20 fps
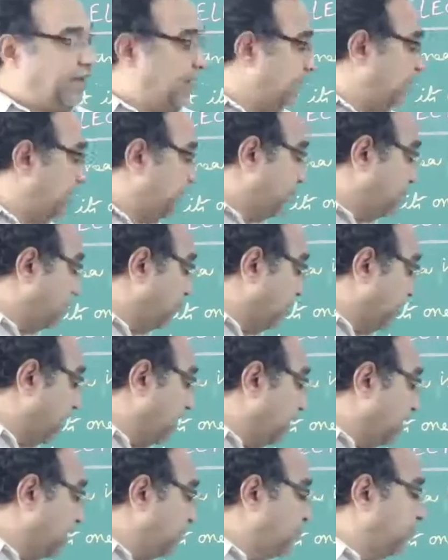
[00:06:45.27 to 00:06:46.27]
hence phi
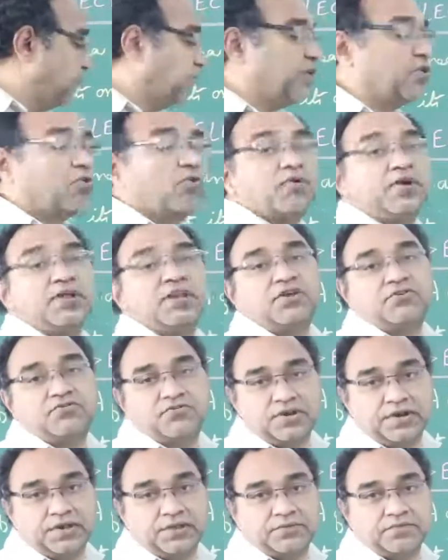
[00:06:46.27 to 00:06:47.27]
is 0
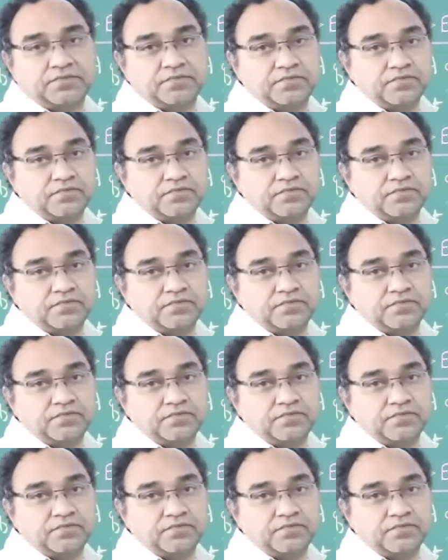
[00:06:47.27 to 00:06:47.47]
initially.